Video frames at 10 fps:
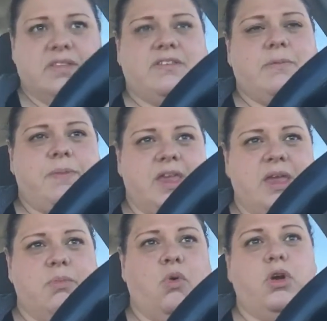to
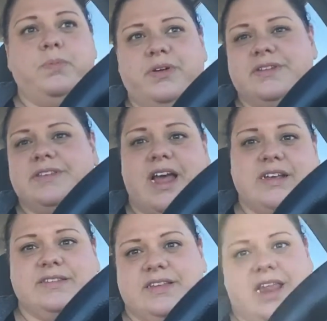be more
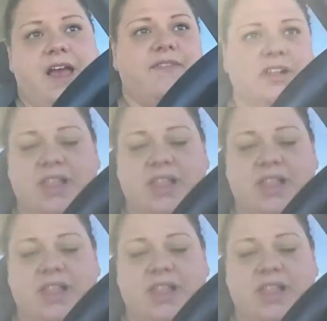precise than having